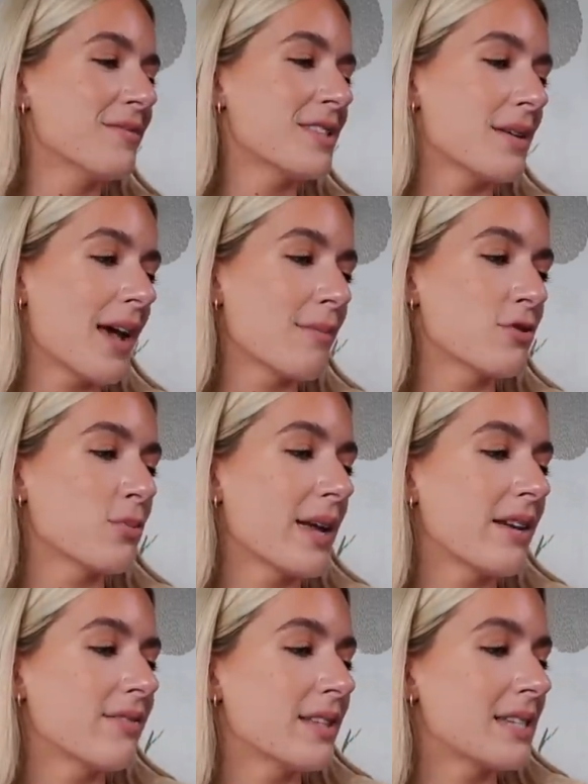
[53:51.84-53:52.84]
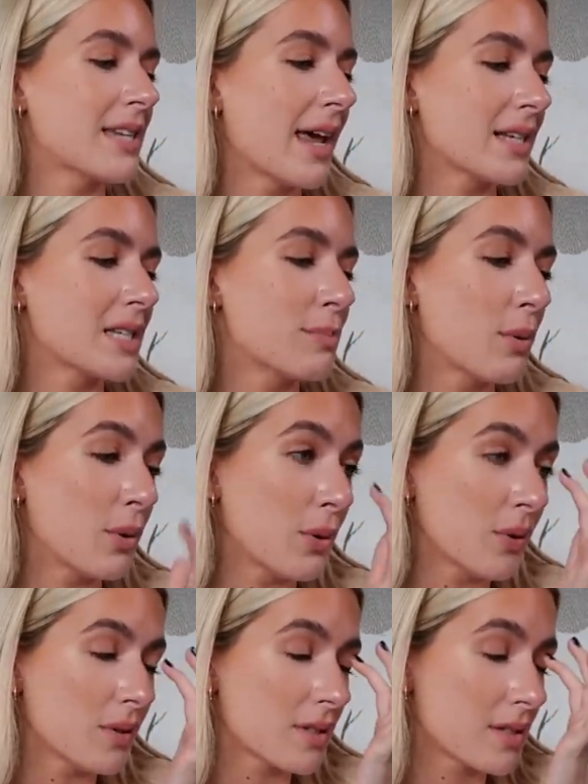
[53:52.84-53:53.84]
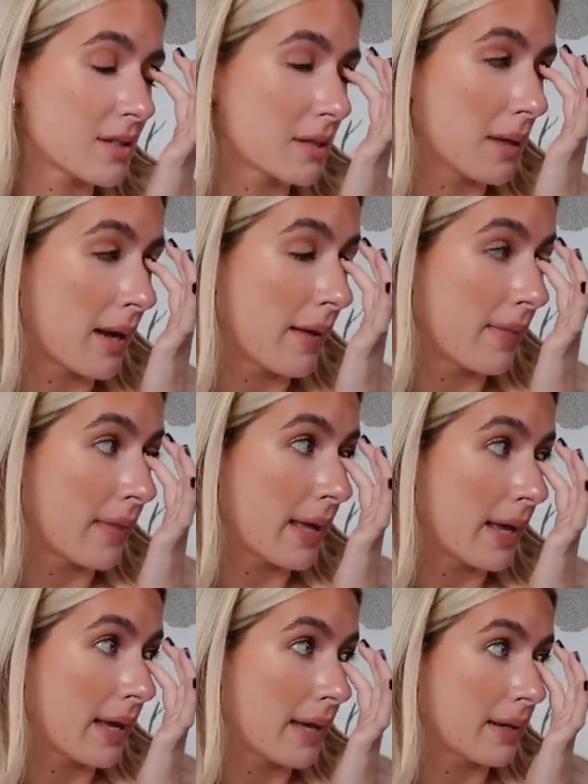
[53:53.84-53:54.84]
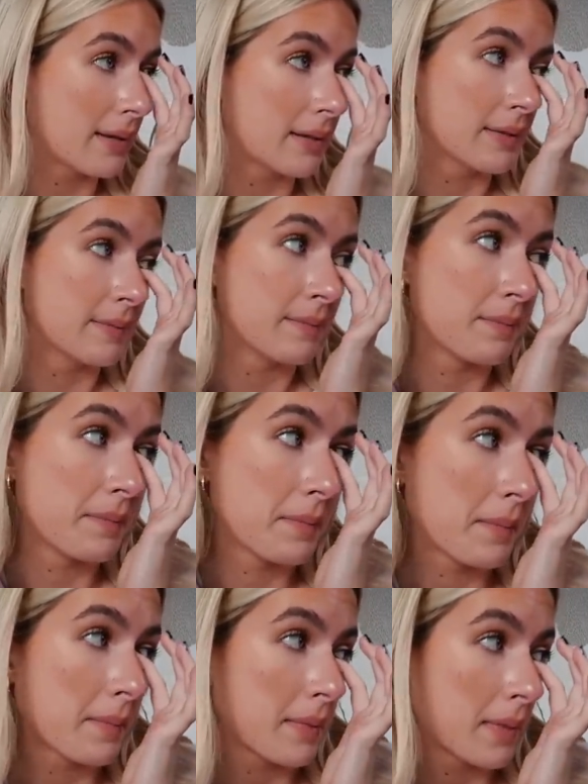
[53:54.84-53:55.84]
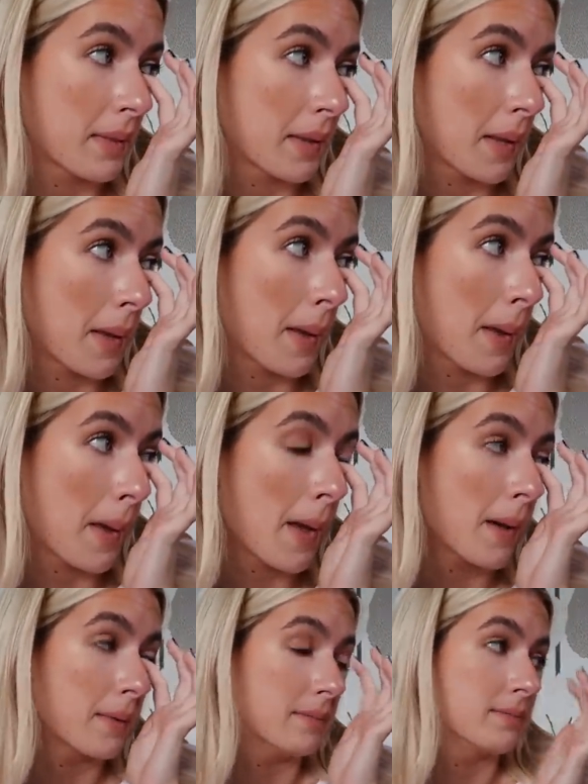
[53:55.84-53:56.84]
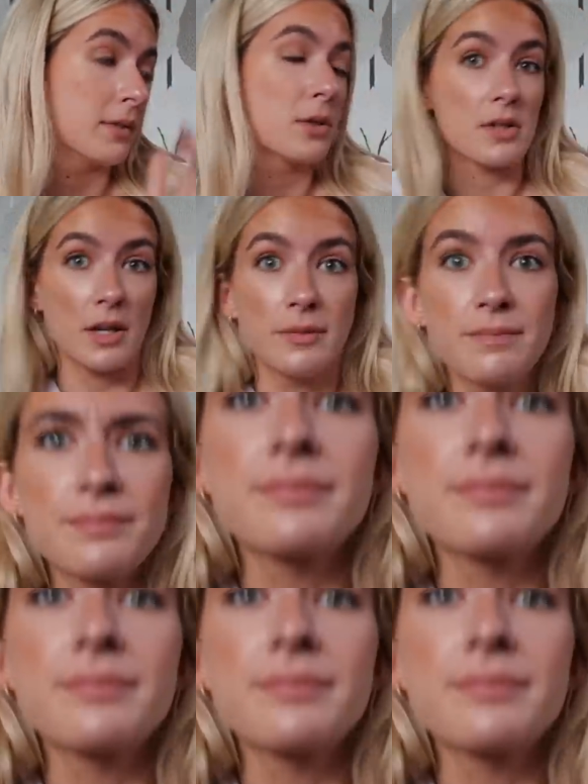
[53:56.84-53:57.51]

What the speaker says: So yeah, I'm just waiting for this to export. And then, oh, also,